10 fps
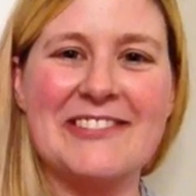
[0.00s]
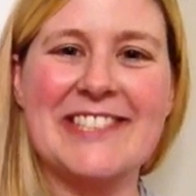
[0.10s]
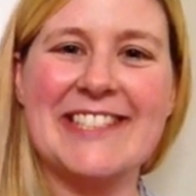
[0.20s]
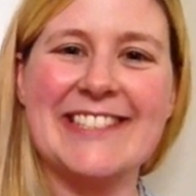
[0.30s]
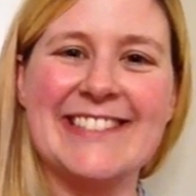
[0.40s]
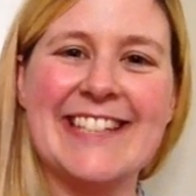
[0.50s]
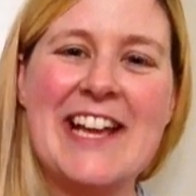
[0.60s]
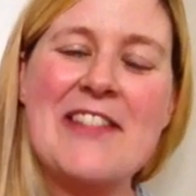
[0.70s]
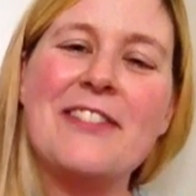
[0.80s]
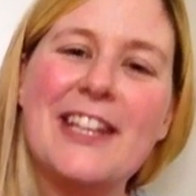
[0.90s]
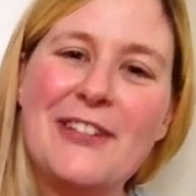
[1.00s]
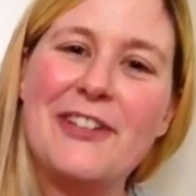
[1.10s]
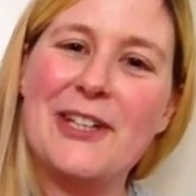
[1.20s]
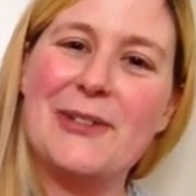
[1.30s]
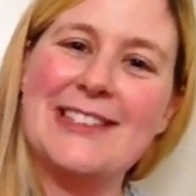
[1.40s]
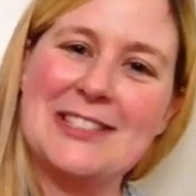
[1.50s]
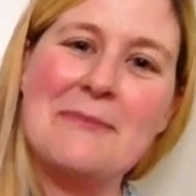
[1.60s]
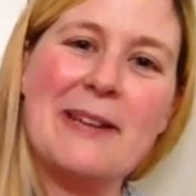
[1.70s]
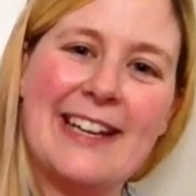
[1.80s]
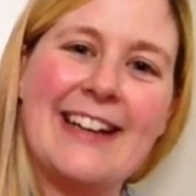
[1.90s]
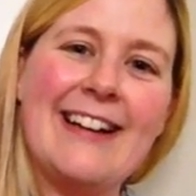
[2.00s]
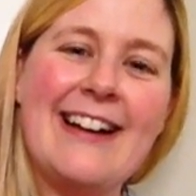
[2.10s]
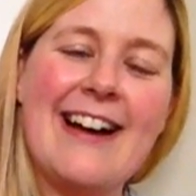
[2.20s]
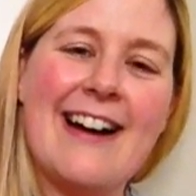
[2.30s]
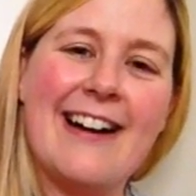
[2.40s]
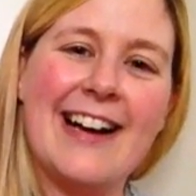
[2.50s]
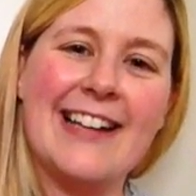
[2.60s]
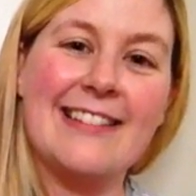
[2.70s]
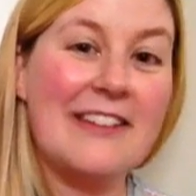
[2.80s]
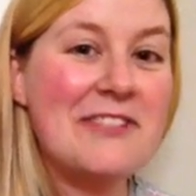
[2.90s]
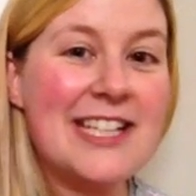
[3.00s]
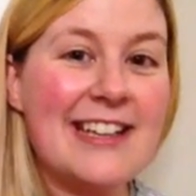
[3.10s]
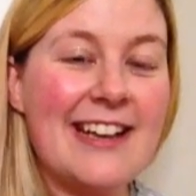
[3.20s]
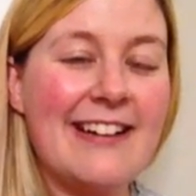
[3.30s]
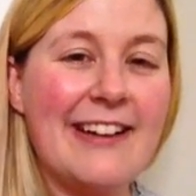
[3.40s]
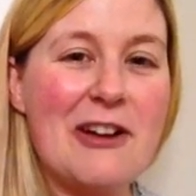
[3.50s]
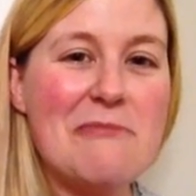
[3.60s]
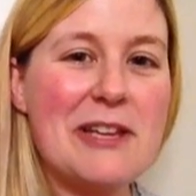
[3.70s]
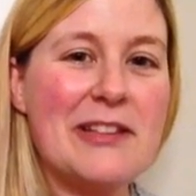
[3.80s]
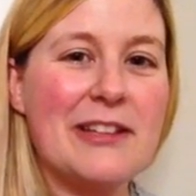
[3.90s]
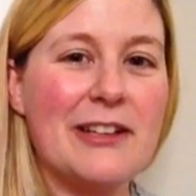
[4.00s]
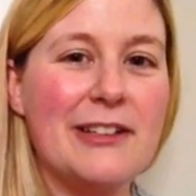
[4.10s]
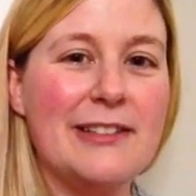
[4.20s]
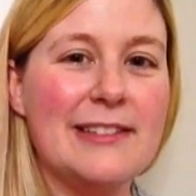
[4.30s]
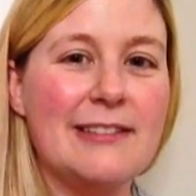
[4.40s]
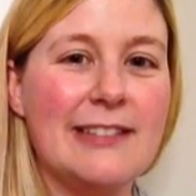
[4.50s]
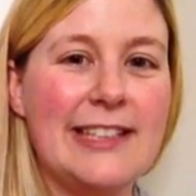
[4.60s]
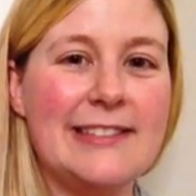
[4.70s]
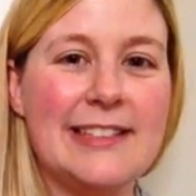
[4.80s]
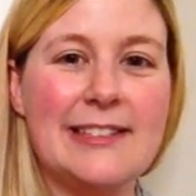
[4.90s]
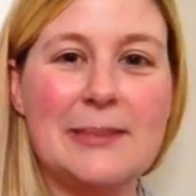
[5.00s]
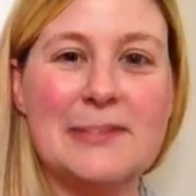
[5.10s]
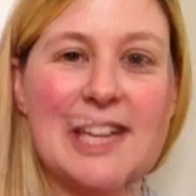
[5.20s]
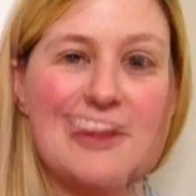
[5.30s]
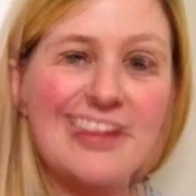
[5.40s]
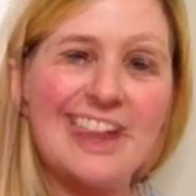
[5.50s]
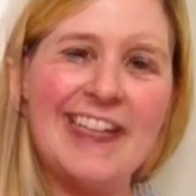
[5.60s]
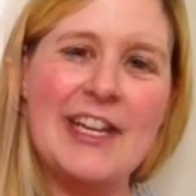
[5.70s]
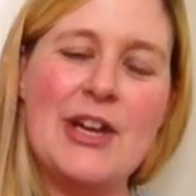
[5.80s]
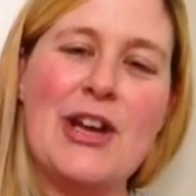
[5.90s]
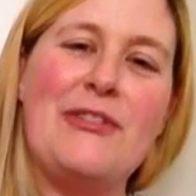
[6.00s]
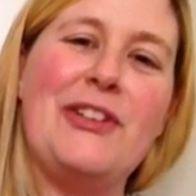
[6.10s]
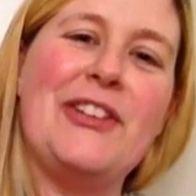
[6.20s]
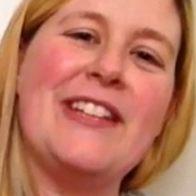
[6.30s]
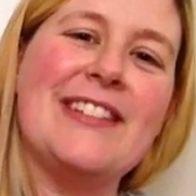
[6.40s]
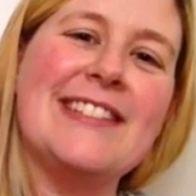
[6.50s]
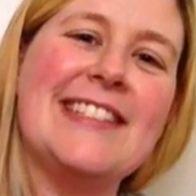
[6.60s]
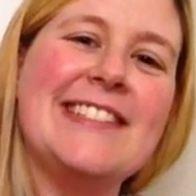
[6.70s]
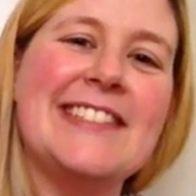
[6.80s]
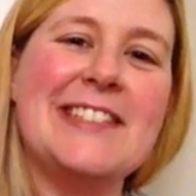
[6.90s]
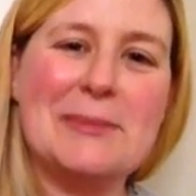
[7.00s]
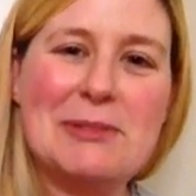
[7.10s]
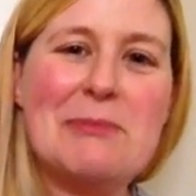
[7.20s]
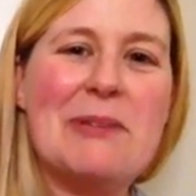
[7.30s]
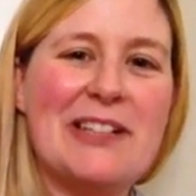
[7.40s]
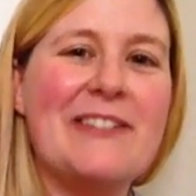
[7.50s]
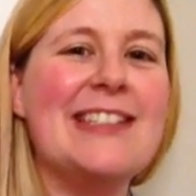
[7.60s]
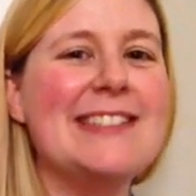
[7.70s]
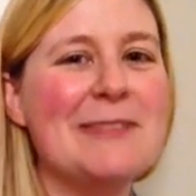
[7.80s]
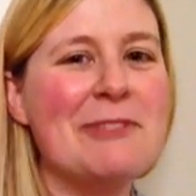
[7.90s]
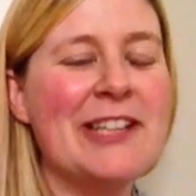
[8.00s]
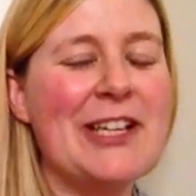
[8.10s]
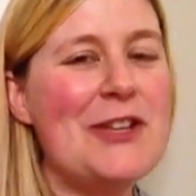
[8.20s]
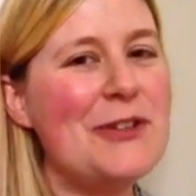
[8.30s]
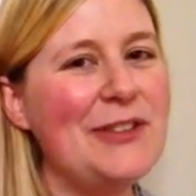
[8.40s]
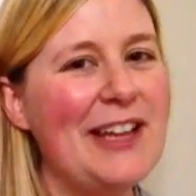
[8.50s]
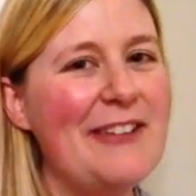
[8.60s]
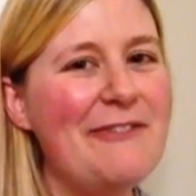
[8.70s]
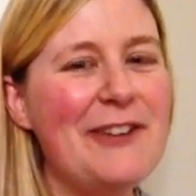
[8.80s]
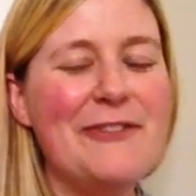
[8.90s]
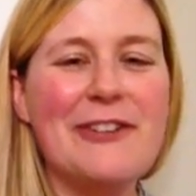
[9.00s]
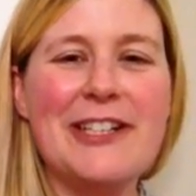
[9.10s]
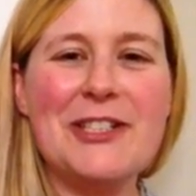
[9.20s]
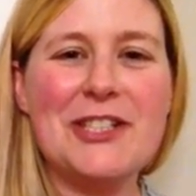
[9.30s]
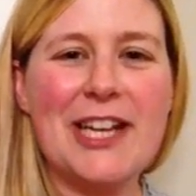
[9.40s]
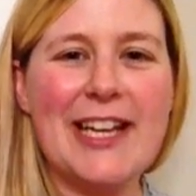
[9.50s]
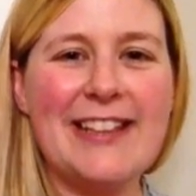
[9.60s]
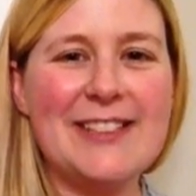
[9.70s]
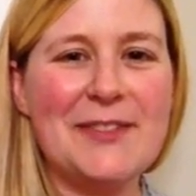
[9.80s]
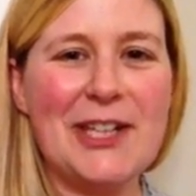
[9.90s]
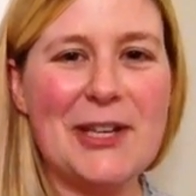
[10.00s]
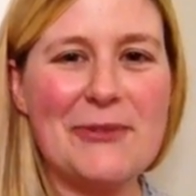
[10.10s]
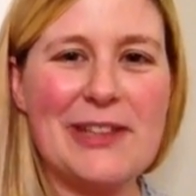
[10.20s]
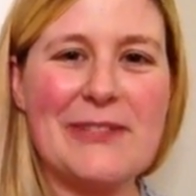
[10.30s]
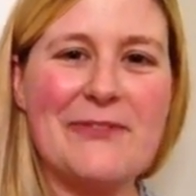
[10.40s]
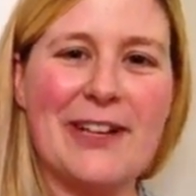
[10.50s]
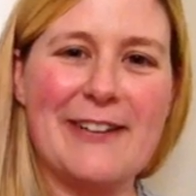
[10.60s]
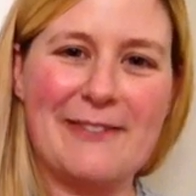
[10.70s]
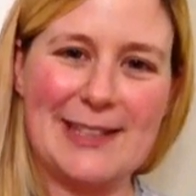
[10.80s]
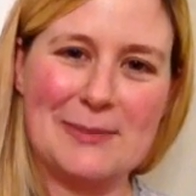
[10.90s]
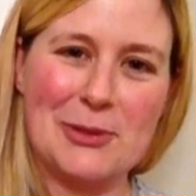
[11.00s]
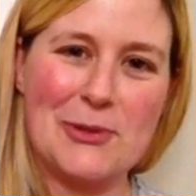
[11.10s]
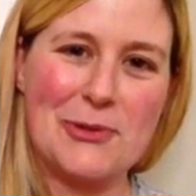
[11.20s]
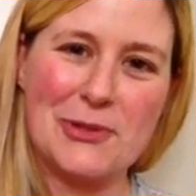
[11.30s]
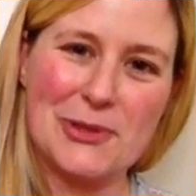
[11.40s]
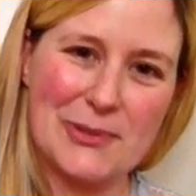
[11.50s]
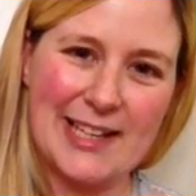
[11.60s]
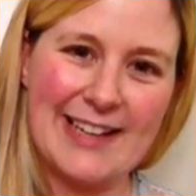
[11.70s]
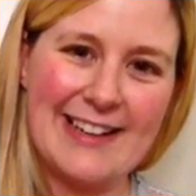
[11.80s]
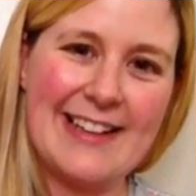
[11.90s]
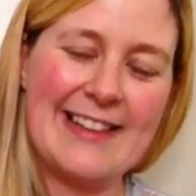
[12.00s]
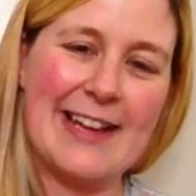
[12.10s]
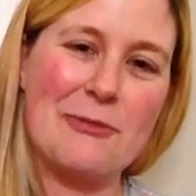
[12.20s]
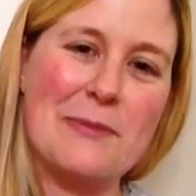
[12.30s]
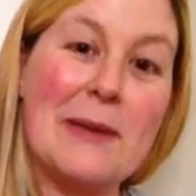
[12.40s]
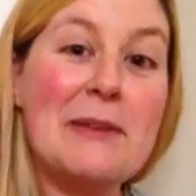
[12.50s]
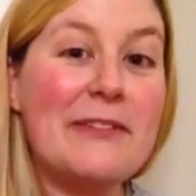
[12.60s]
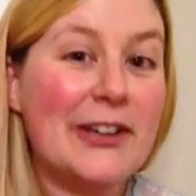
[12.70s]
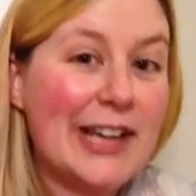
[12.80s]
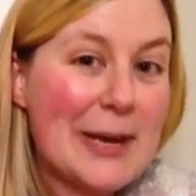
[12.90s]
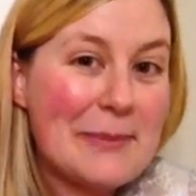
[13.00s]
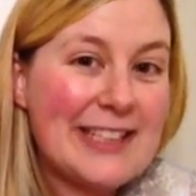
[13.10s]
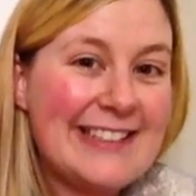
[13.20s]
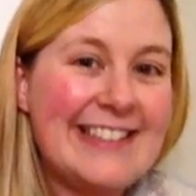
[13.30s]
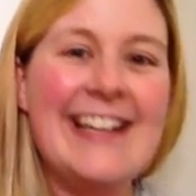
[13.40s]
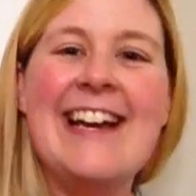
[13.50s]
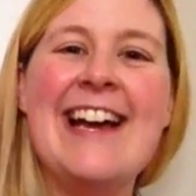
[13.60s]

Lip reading: dishes. Thank you for your question, Peter. I loved it, and I hope that those little hints and tips helped you out. If you think those hints and tips will benefit someone that you love, feel free to share this video with them via Facebook or Twitter. That would make me very happy.